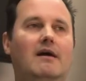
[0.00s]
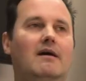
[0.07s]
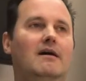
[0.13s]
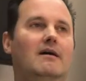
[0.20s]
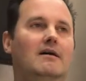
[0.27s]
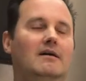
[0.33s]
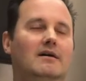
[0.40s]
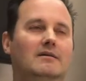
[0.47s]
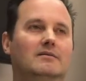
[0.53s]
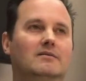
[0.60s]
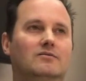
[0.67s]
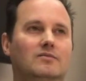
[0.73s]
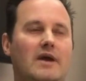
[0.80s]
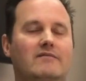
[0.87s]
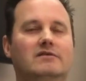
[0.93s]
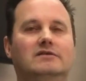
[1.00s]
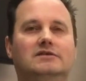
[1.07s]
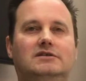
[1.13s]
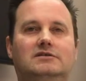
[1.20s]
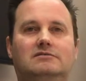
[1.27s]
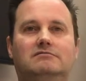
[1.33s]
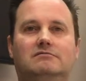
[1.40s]
Uh, we haven't
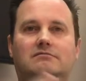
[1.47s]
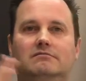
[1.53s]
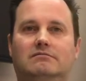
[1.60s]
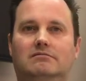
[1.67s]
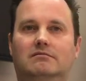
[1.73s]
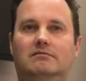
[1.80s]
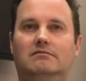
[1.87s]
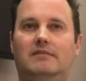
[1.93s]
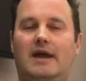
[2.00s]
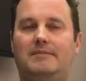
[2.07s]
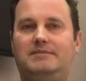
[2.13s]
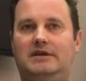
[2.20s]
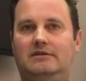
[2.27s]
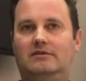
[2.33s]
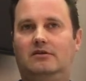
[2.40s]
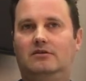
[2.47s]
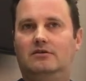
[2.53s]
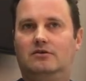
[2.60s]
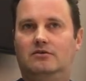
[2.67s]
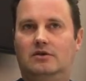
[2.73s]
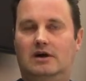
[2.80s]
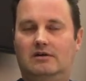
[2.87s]
mapped out all
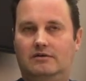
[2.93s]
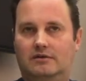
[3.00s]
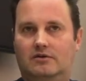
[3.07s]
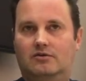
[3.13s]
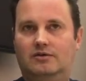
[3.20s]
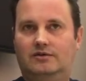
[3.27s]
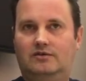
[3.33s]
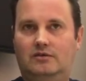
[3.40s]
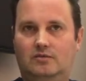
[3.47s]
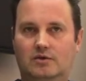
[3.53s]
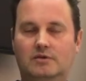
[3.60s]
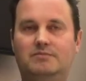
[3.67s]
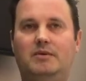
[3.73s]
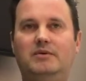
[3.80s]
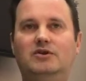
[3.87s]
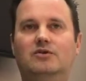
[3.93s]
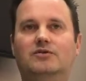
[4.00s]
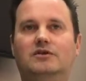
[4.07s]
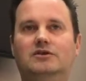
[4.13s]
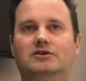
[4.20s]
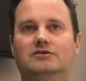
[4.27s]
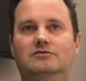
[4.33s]
the how the course is going to work, but we know they're
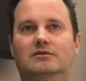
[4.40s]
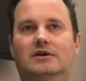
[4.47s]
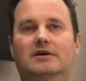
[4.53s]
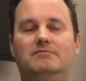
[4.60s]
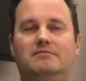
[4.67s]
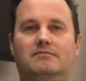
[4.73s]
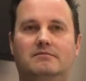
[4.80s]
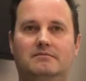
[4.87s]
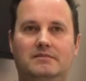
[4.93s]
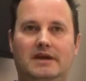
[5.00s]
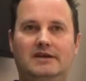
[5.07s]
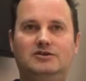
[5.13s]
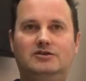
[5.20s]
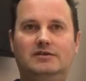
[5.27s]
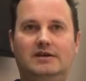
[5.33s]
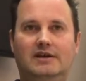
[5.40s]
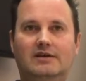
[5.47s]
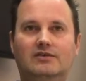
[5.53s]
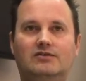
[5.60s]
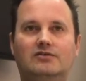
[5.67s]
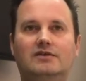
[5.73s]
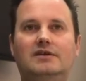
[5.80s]
going to do a major in
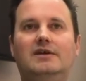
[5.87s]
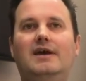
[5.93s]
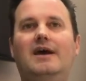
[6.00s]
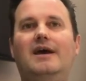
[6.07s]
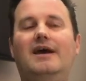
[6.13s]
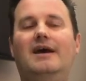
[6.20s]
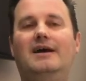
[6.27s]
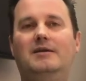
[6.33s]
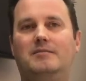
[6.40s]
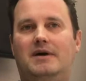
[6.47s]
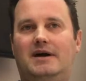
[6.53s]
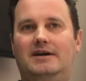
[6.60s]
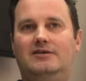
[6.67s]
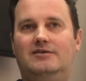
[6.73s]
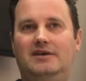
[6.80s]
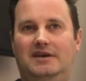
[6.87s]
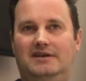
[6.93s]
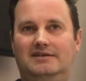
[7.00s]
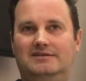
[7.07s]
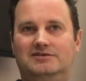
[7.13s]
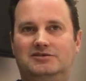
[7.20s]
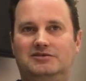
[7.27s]
history and a minor in
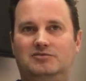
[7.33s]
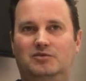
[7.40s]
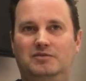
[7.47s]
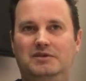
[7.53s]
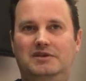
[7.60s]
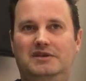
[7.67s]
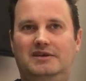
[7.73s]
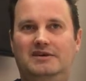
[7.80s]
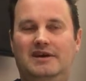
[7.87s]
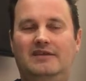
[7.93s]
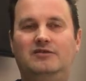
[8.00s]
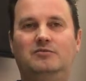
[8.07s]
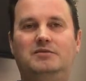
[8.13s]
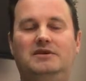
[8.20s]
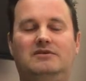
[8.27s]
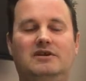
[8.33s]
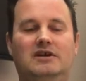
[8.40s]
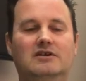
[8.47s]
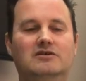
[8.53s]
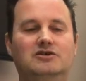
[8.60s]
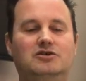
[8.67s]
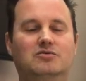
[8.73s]
English. Will be there, and they'll be
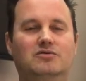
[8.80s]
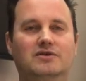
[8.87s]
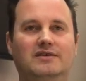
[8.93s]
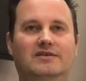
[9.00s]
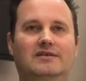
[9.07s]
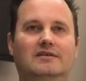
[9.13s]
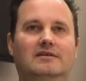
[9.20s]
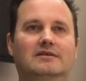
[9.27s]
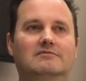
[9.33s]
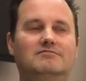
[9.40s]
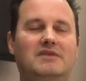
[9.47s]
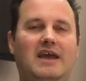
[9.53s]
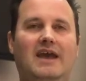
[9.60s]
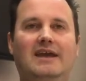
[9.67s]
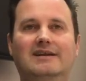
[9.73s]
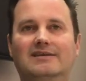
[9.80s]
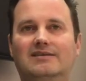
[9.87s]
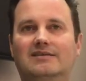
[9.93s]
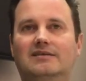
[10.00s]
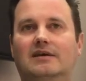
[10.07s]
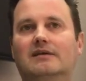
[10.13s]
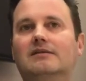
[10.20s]
geared towards the K to
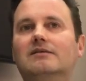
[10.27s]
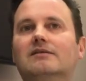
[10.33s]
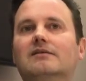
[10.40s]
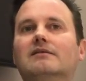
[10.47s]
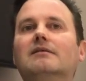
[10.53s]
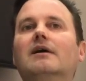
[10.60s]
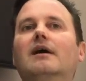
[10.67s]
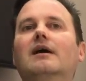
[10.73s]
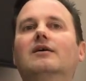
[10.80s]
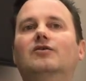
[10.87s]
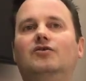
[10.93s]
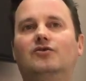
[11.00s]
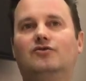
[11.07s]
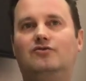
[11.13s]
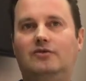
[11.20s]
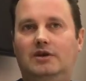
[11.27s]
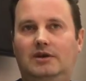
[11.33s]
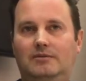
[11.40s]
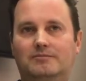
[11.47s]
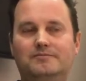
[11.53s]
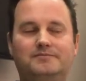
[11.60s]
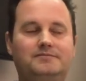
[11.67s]
six
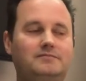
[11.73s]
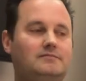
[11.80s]
stream